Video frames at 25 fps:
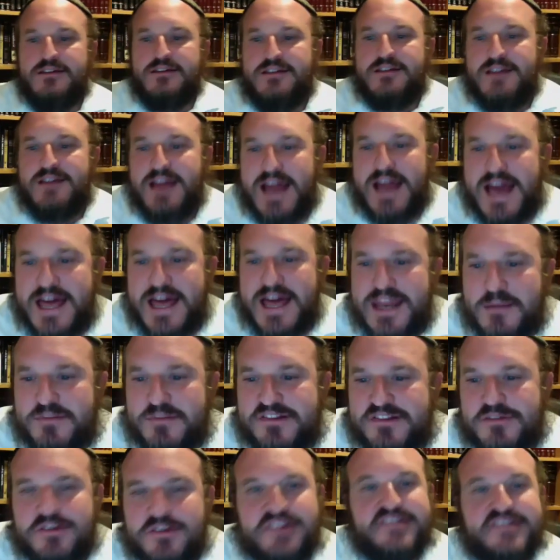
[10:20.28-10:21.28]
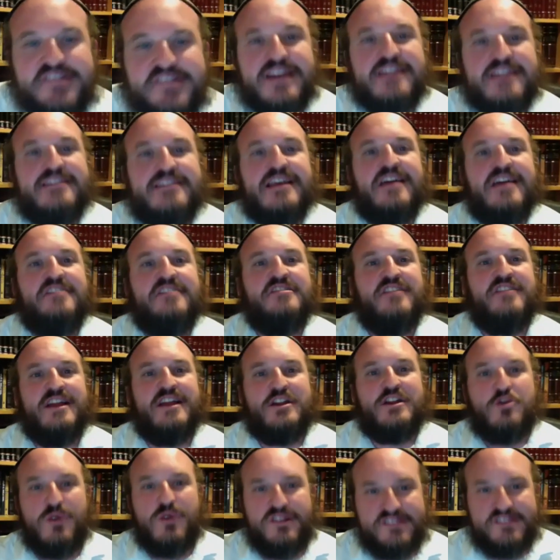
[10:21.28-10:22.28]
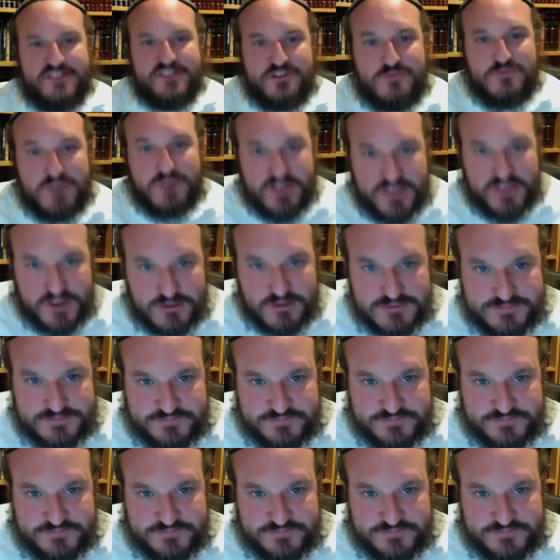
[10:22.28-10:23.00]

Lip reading: And I'm so excited to answer that question with you.